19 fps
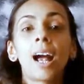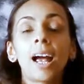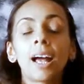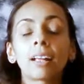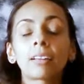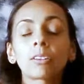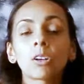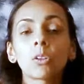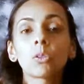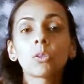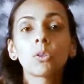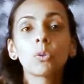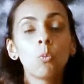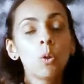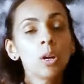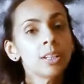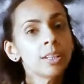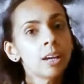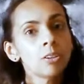and the
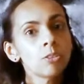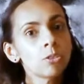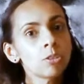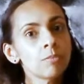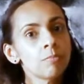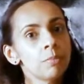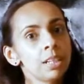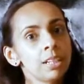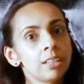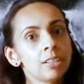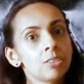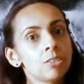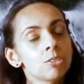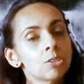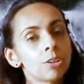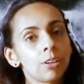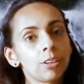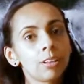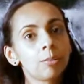$100
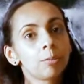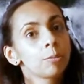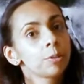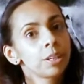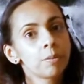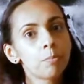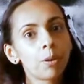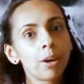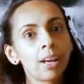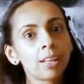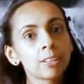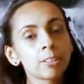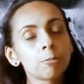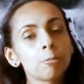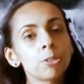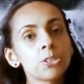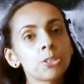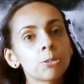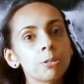million
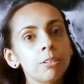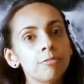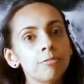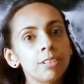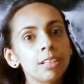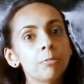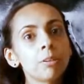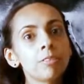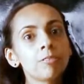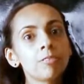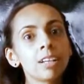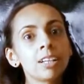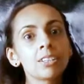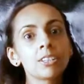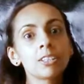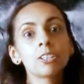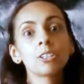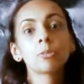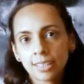rebrand was swiftly
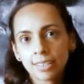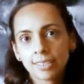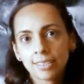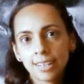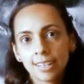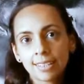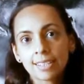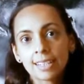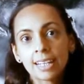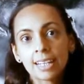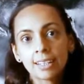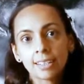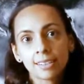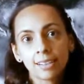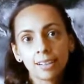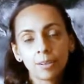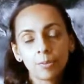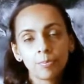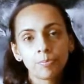reverted 6 days
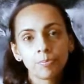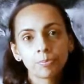later.